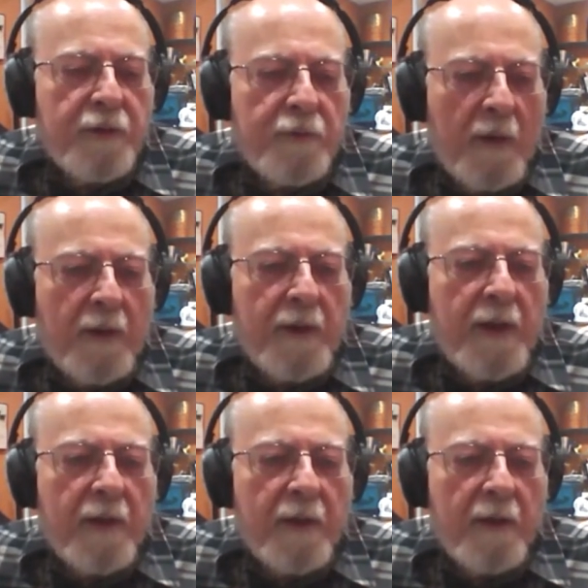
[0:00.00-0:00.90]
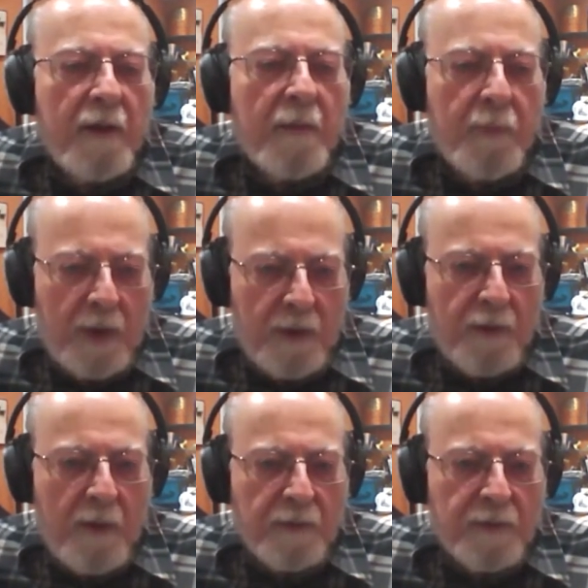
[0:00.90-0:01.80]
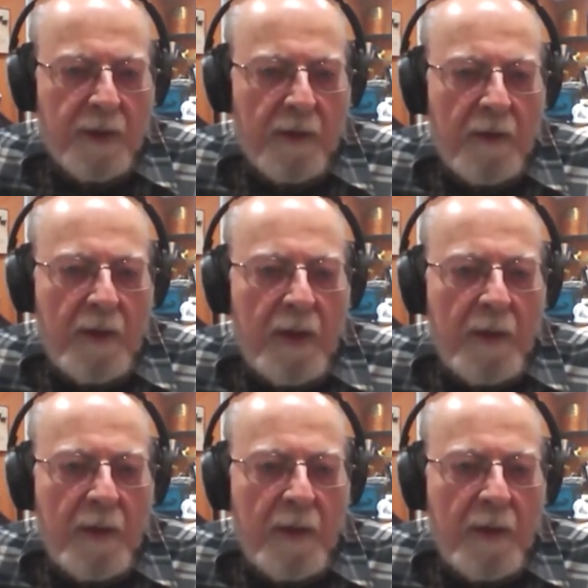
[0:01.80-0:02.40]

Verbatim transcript: an Australian partner out there,